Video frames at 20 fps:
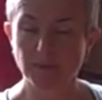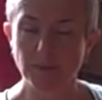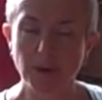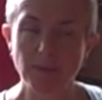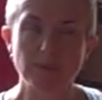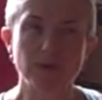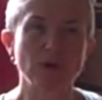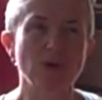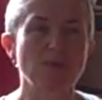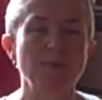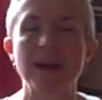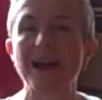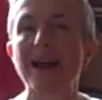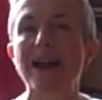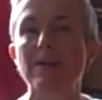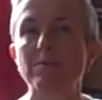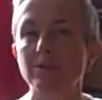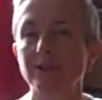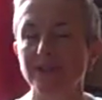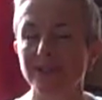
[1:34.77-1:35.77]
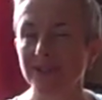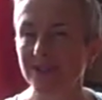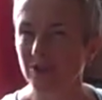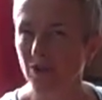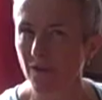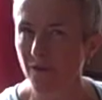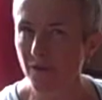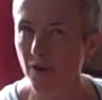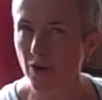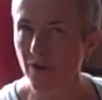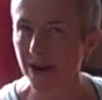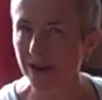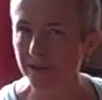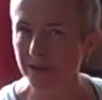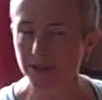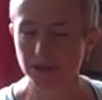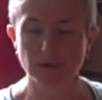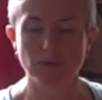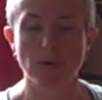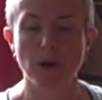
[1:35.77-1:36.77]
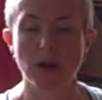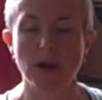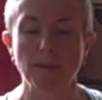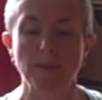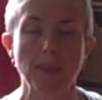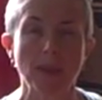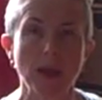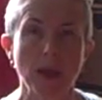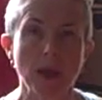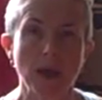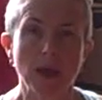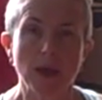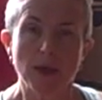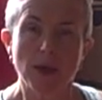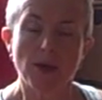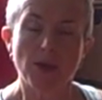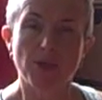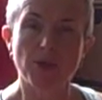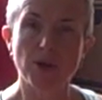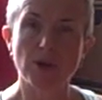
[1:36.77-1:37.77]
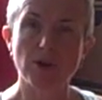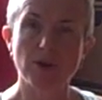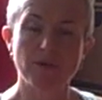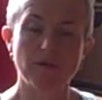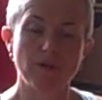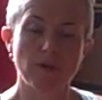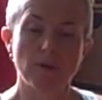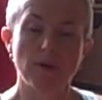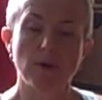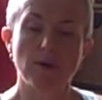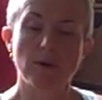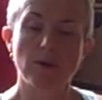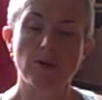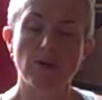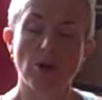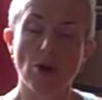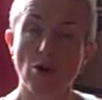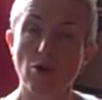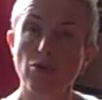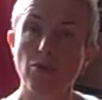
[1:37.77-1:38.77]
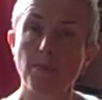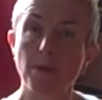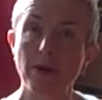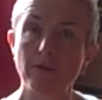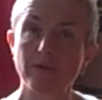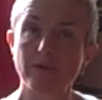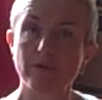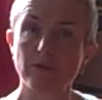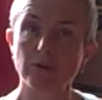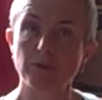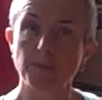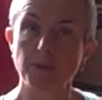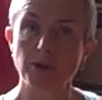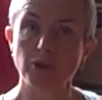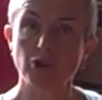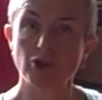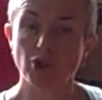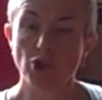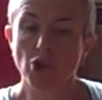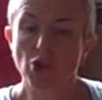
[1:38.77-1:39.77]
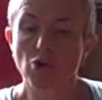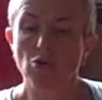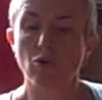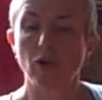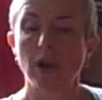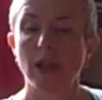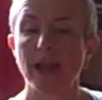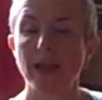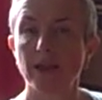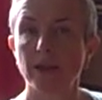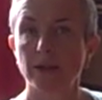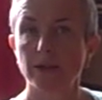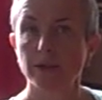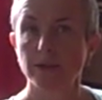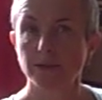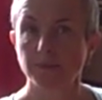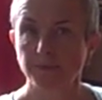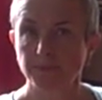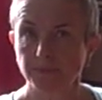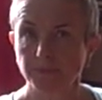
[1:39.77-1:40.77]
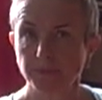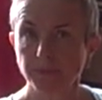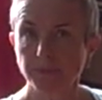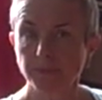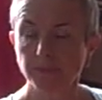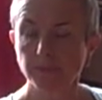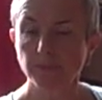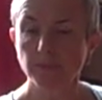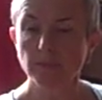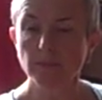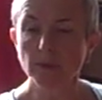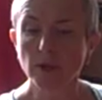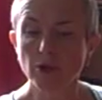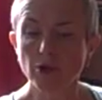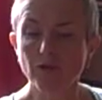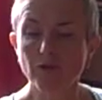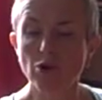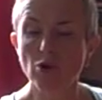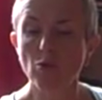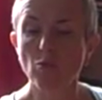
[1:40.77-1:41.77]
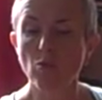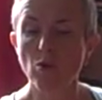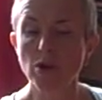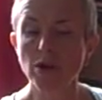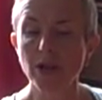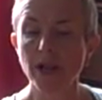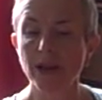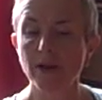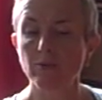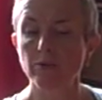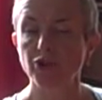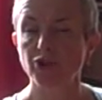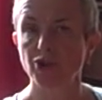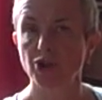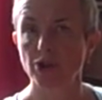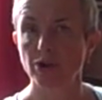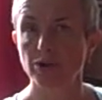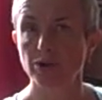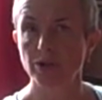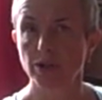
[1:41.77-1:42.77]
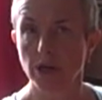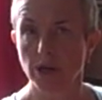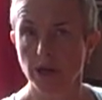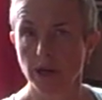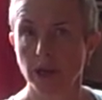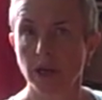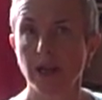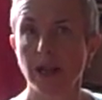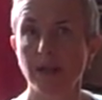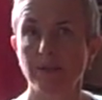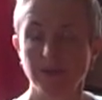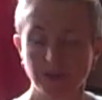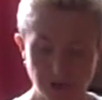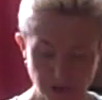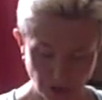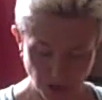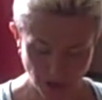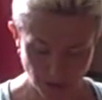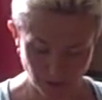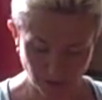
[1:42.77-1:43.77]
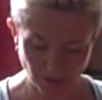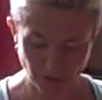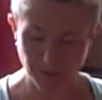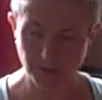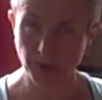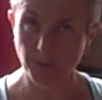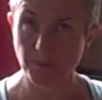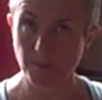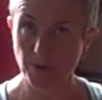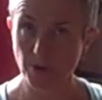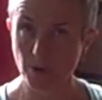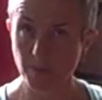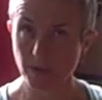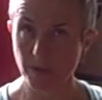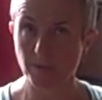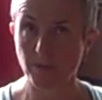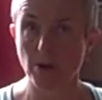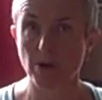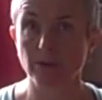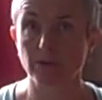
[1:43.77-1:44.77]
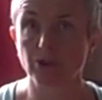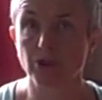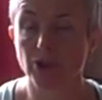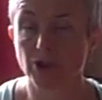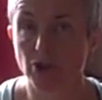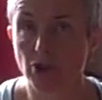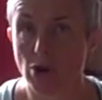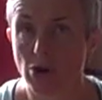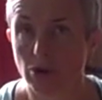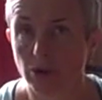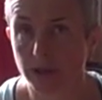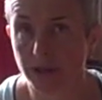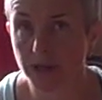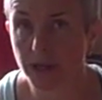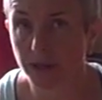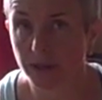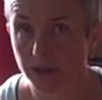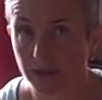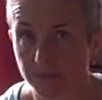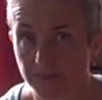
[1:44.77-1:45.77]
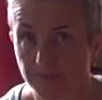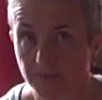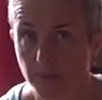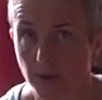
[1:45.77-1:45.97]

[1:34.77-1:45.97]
People talk about hammers, and it's not far out anyway. Think of, though, the pelvic floor as being two layers. You've got one layer which goes, in layman's terms, from the pubic bone to the coccyx,